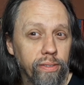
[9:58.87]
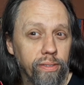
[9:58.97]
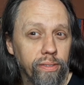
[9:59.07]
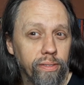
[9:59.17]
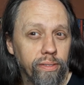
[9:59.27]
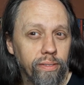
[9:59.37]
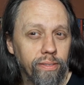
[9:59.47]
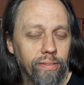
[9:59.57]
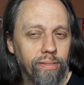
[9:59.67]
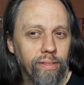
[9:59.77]

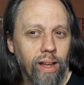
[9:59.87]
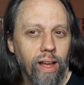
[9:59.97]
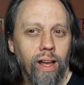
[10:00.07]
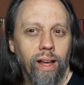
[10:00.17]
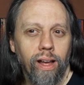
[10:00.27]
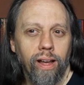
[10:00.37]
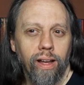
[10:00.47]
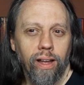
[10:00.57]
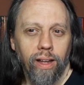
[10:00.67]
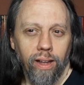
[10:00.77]

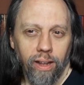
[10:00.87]
[no speech]